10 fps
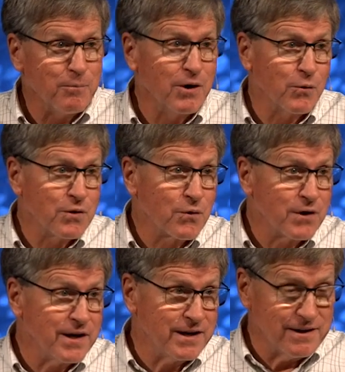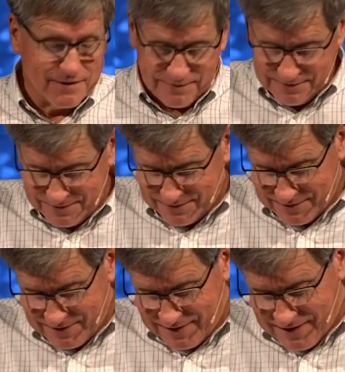But we read,
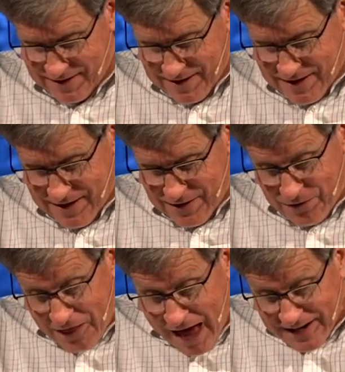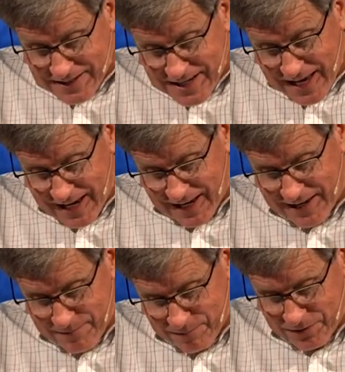that
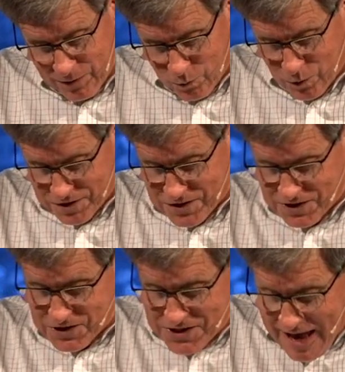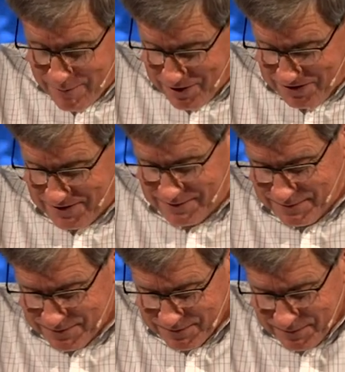day was the Sabbath.
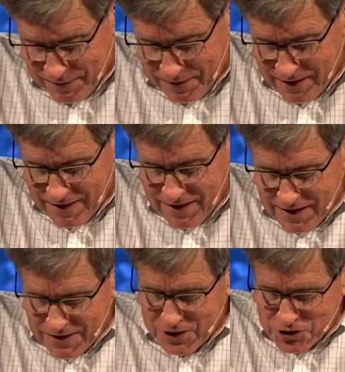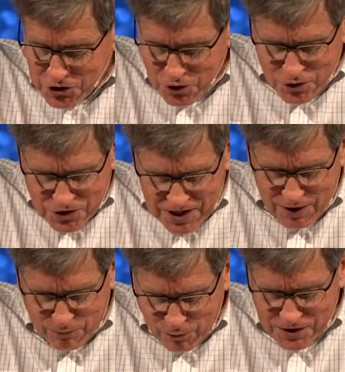The Jews
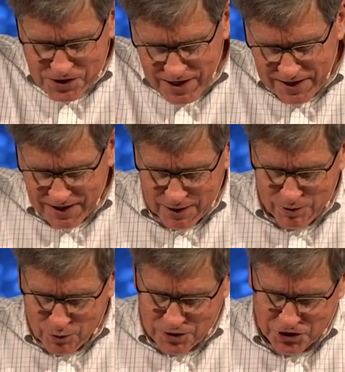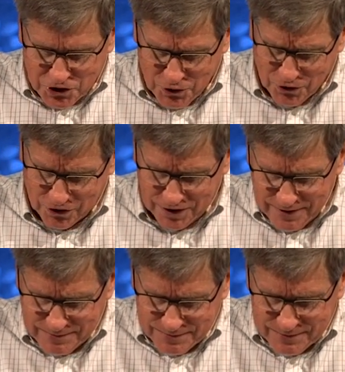therefore said to him who was cured,
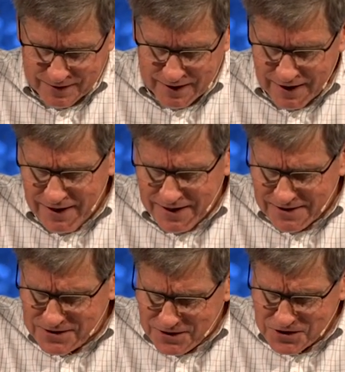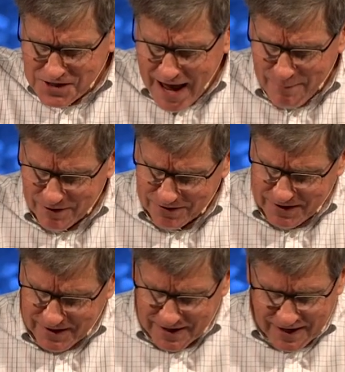It is the Sabbath.
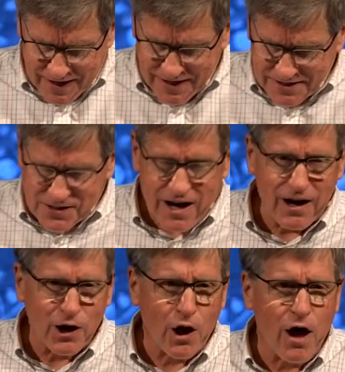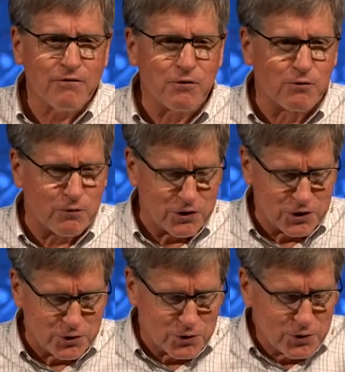It is not lawful for
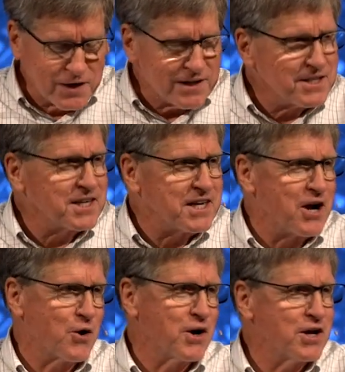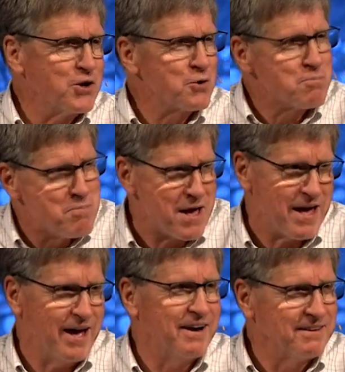you to carry your
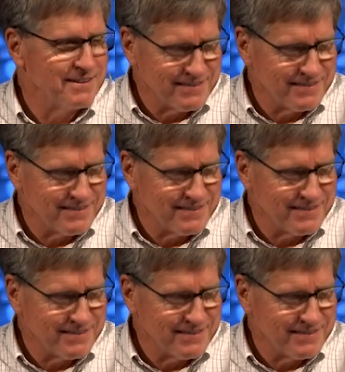bed.